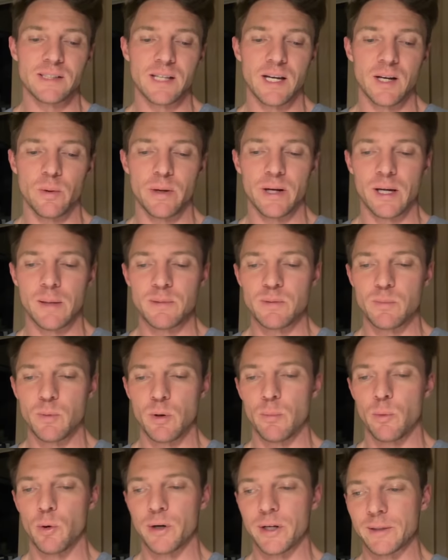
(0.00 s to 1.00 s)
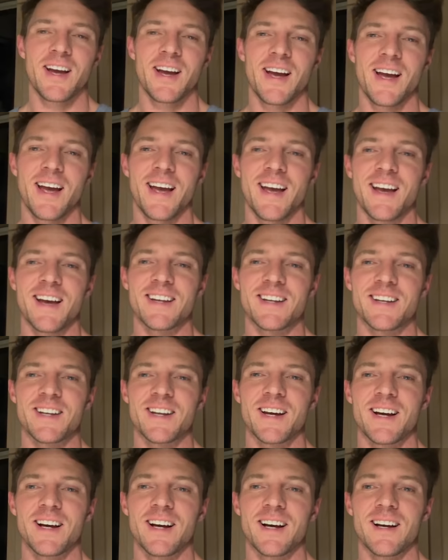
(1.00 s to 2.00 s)
Got to wake up tomorrow morning and
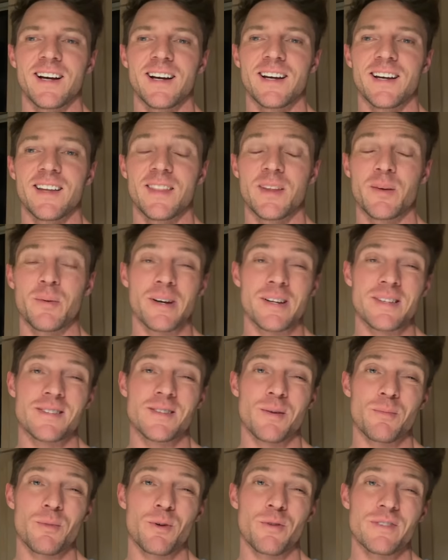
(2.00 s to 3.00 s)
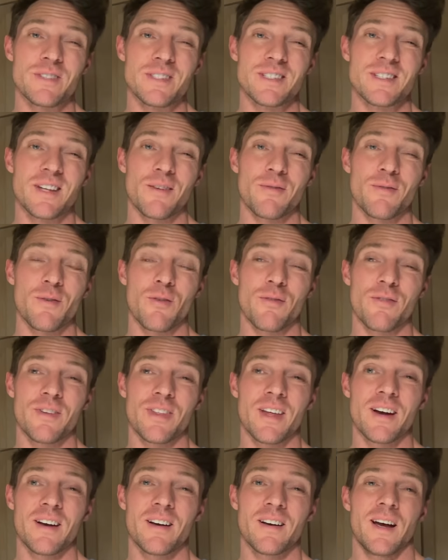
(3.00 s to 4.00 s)
uh, then we can start moving stuff over
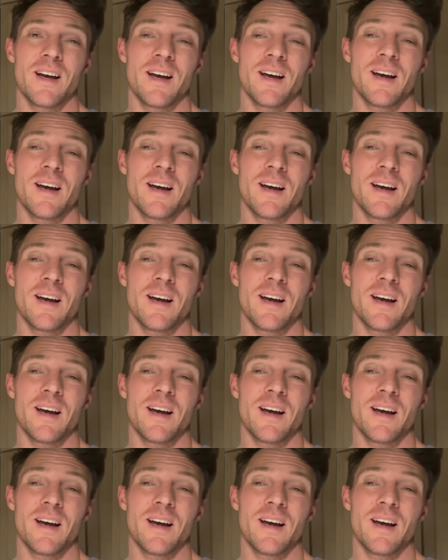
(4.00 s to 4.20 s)
there.